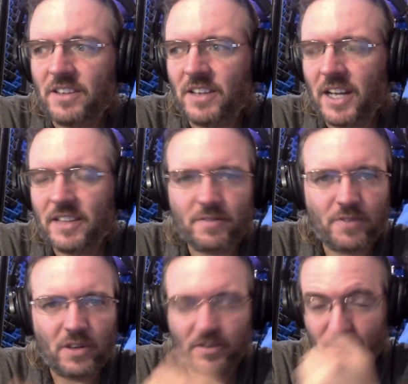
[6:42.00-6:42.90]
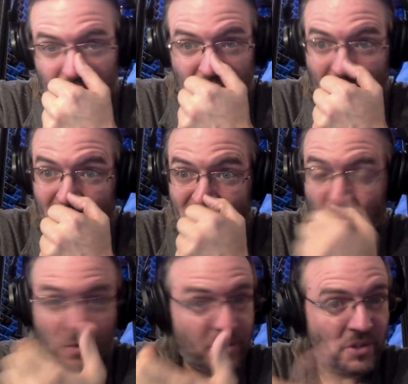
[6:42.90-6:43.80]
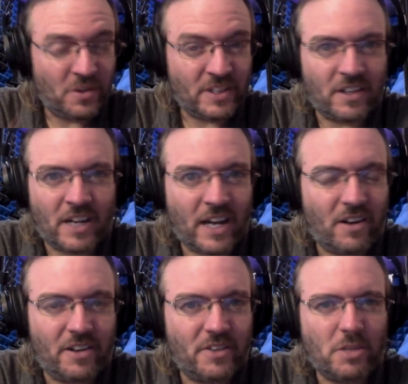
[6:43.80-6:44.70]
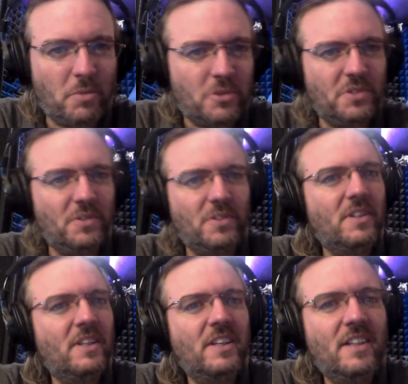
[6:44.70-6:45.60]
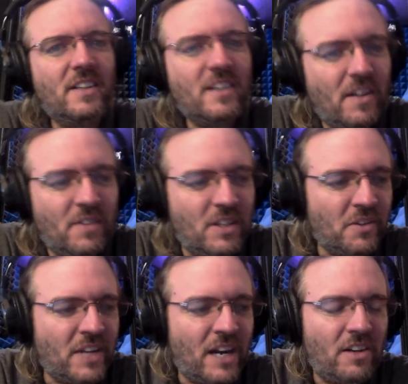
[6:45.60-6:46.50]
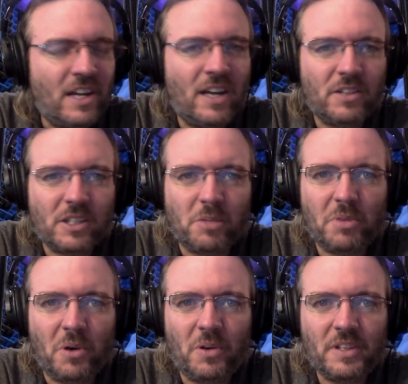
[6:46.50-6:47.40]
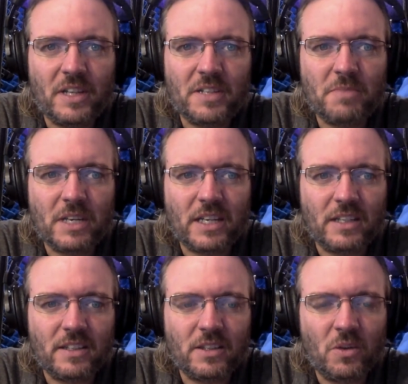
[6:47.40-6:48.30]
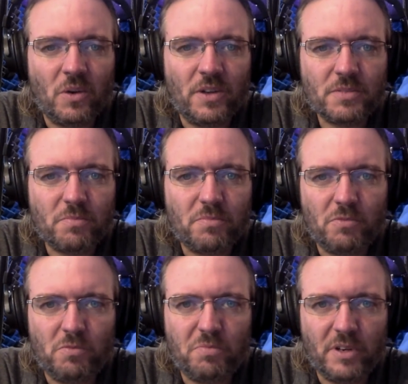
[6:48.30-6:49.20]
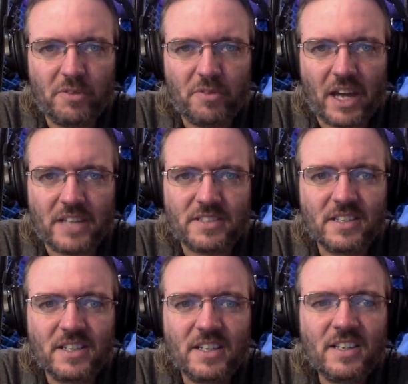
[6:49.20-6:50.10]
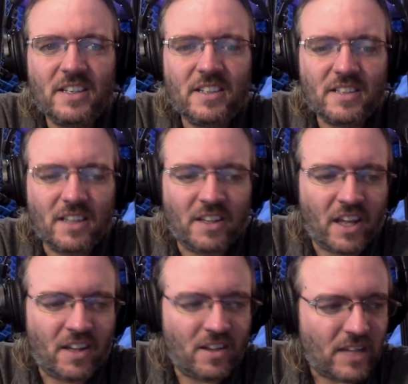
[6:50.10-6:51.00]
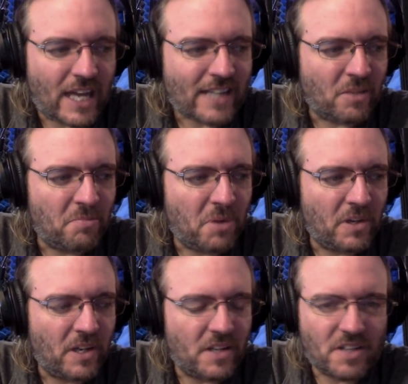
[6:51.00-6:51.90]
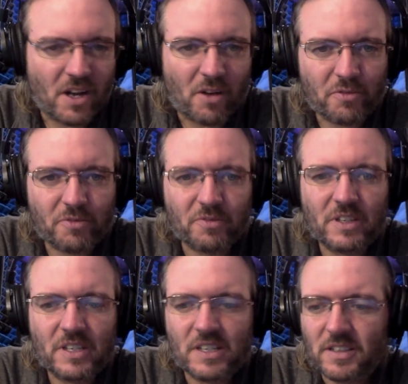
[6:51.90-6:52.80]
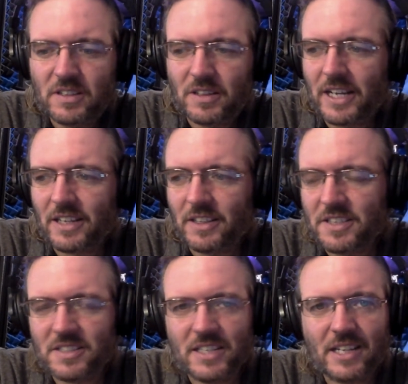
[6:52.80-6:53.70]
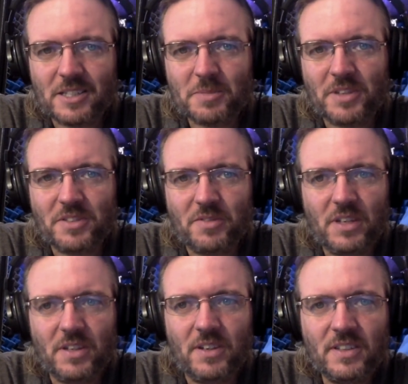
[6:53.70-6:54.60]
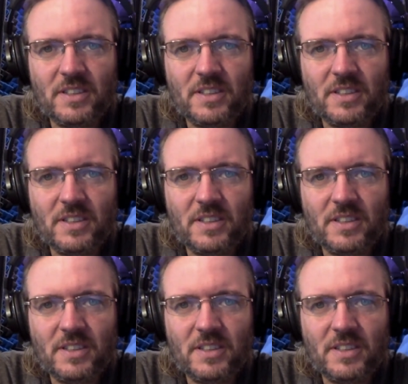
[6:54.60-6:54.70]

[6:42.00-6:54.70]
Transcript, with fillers: they're not, for the guys that know what they're doing, they're not hard to troubleshoot. Right. I mean, they'll narrow down the component that's making the noise pretty fast. And then that component itself likely isn't that expensive either.